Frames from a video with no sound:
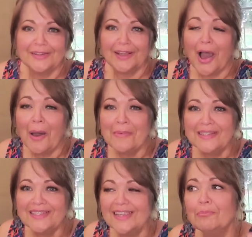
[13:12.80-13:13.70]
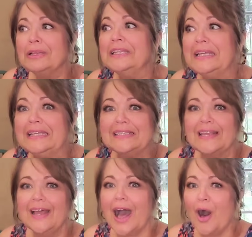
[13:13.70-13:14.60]
commenting, and please
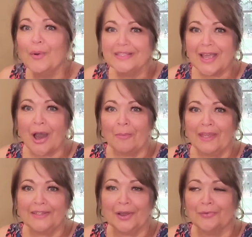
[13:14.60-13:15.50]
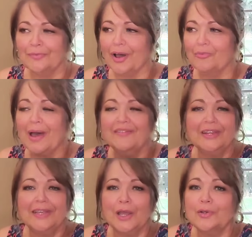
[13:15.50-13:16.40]
always comment on my
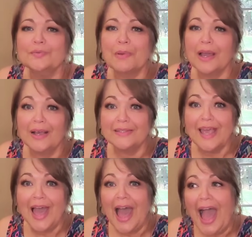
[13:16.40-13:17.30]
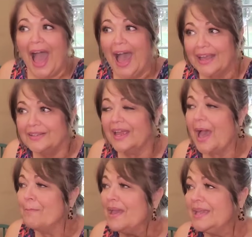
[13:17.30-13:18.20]
videos because
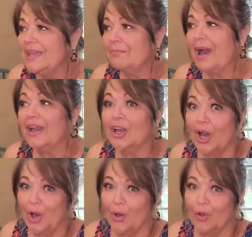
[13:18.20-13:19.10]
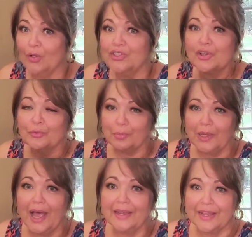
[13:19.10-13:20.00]
I make it my goal to
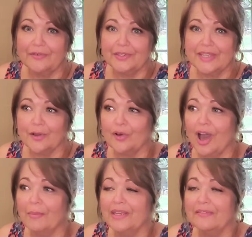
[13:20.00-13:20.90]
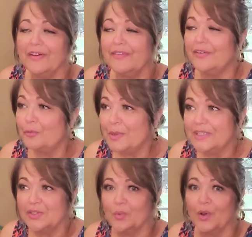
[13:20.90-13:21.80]
reply to every single comment. If I've ever
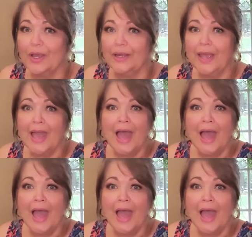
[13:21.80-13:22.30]
missed one,